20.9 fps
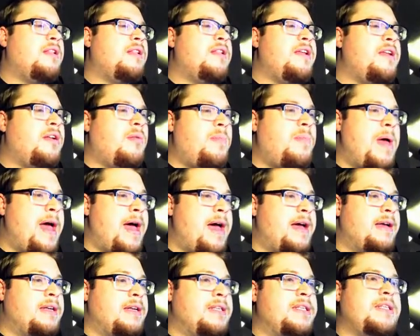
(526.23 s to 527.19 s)
little
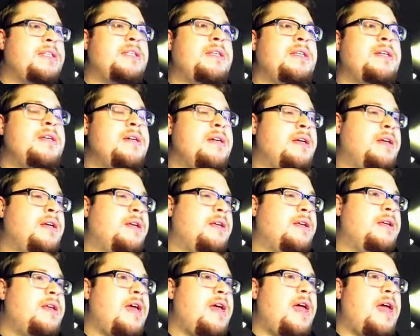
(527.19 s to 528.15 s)
packs,
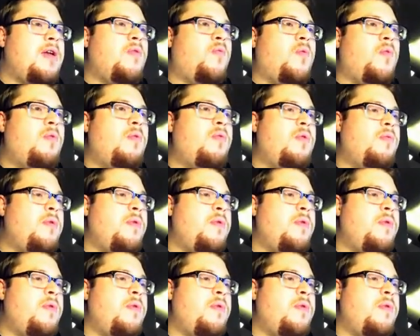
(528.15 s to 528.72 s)
and what will we